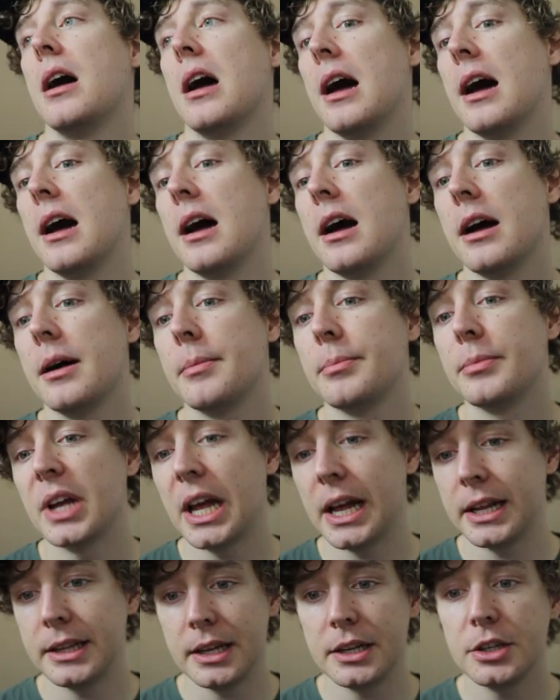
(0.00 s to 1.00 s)

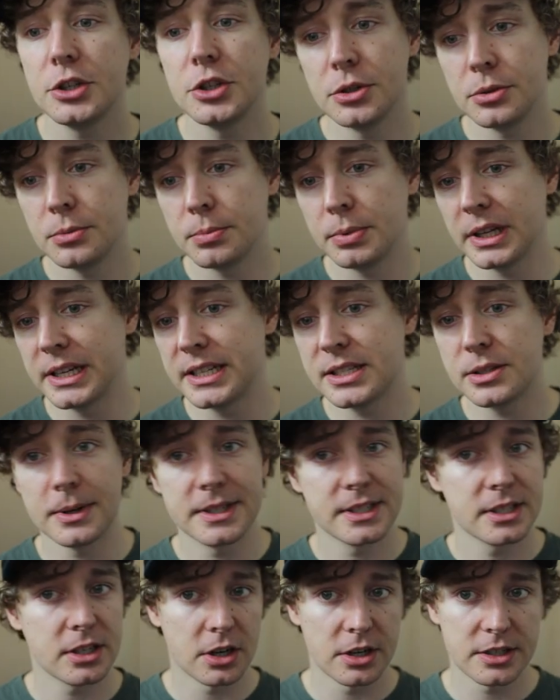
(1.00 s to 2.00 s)
And then you place the
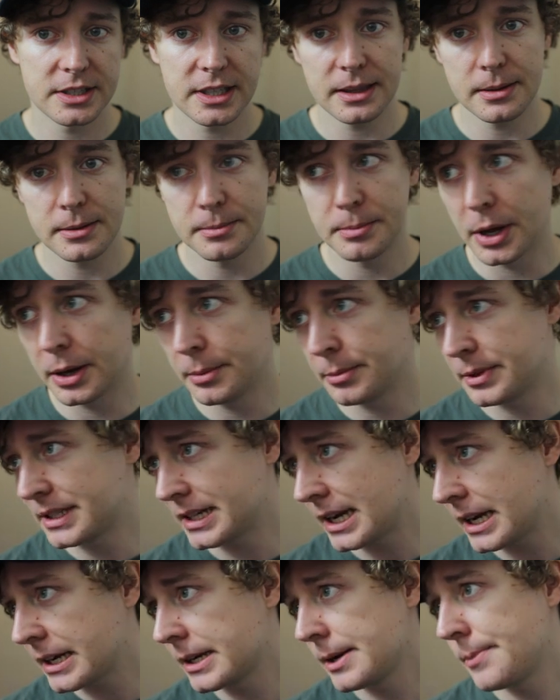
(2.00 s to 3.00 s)
rest of the cards at the bottom of the
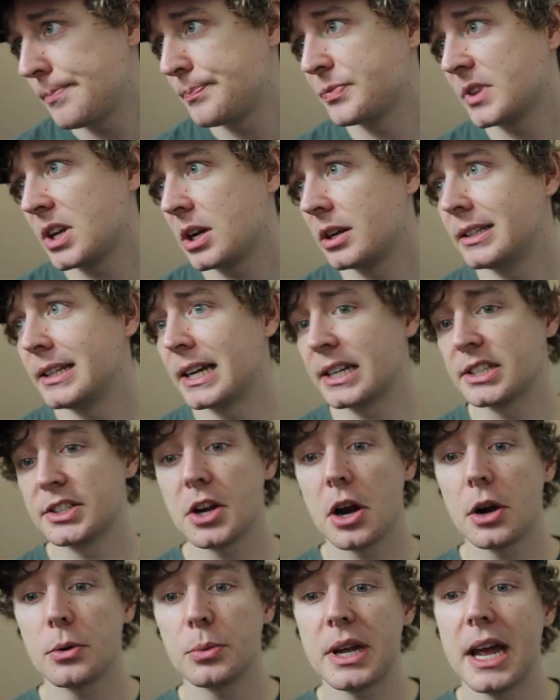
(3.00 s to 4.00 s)
deck. Next
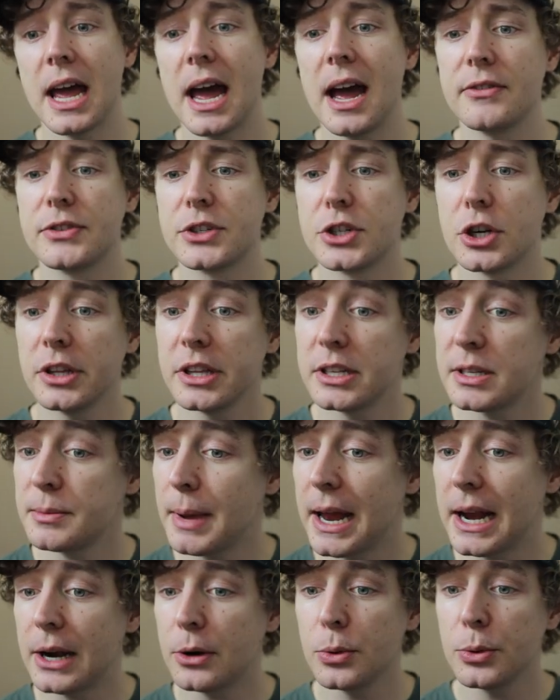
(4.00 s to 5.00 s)
card, we have Charlotte
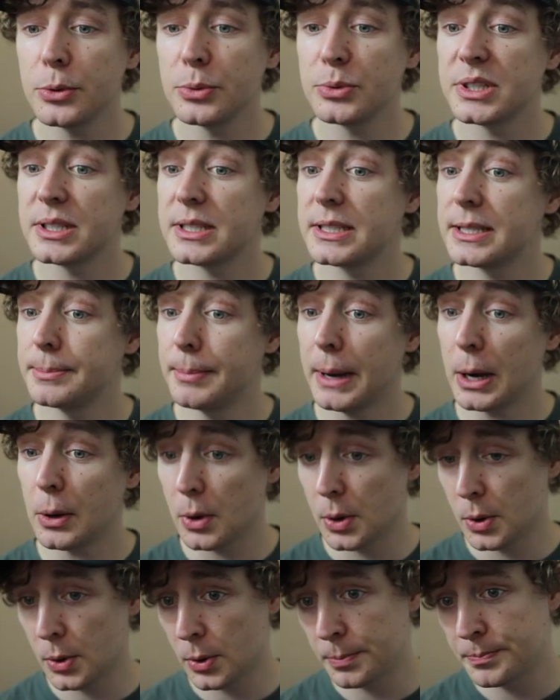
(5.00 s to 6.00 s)

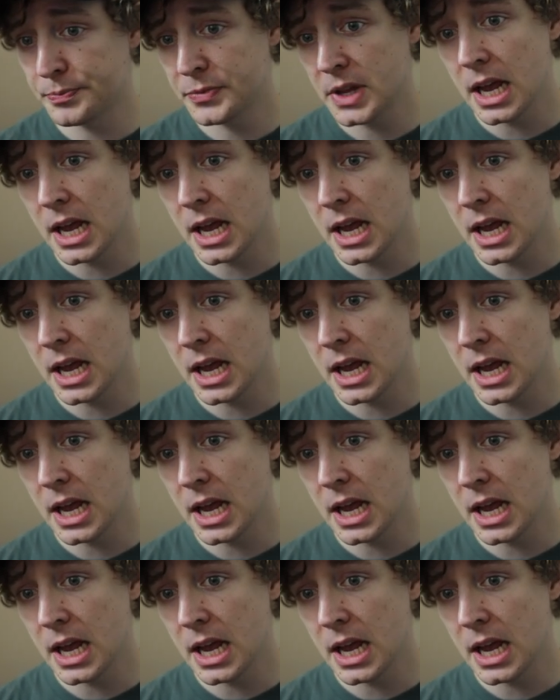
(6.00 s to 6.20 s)
Sparrow.